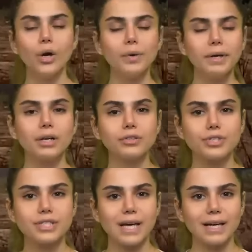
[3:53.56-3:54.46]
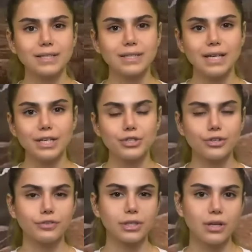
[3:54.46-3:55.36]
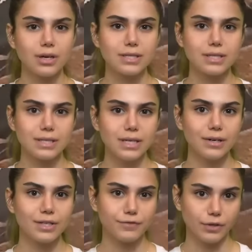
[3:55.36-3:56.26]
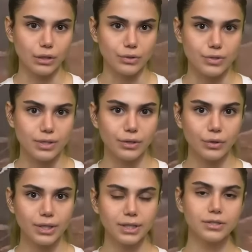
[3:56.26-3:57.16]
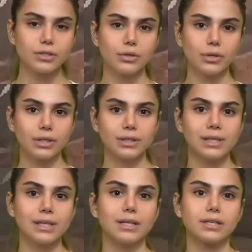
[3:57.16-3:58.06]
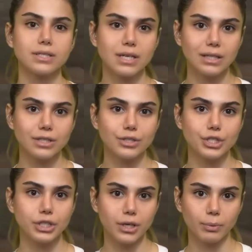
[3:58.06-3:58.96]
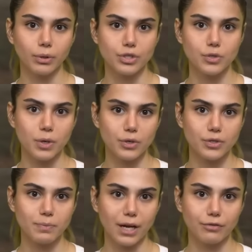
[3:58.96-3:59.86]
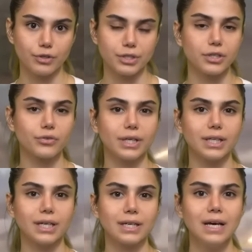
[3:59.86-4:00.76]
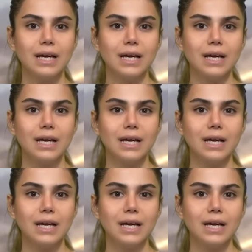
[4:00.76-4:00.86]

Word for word: We can understand the nature of the losses here as follows. According to Colonel Alexander Stepon, spokesman for the Ukrainian